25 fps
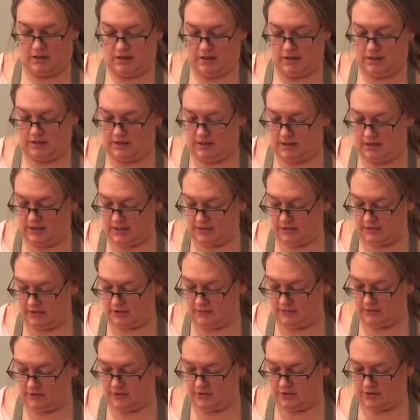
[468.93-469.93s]
that the eggs
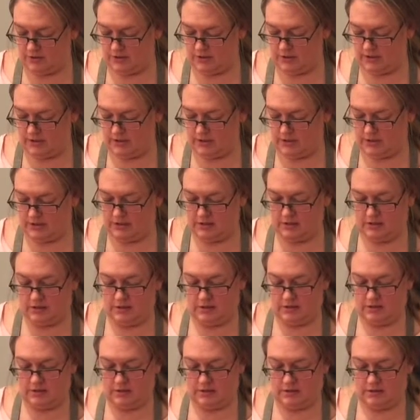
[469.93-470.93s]
are cooked
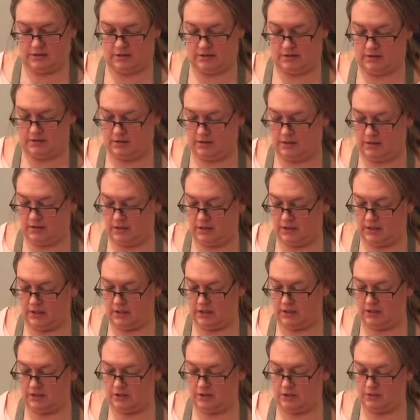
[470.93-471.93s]
in
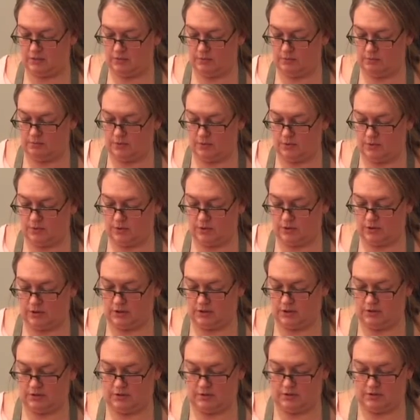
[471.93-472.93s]
into a
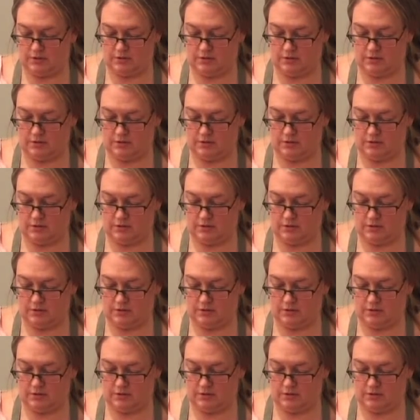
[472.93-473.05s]
bowl.